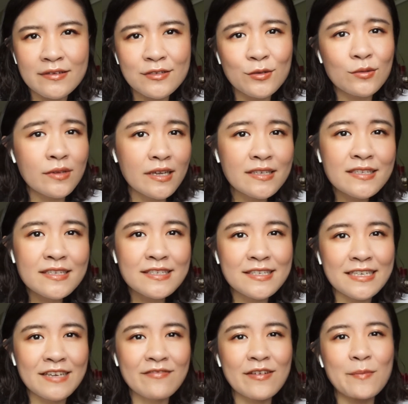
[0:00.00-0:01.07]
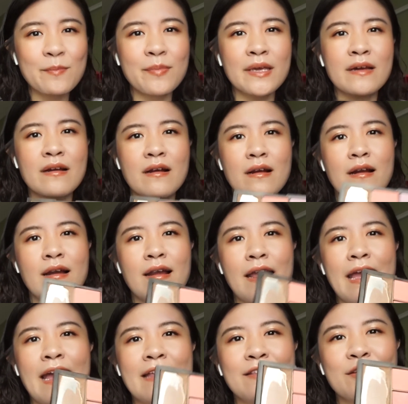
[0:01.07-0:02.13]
So this is even bigger, and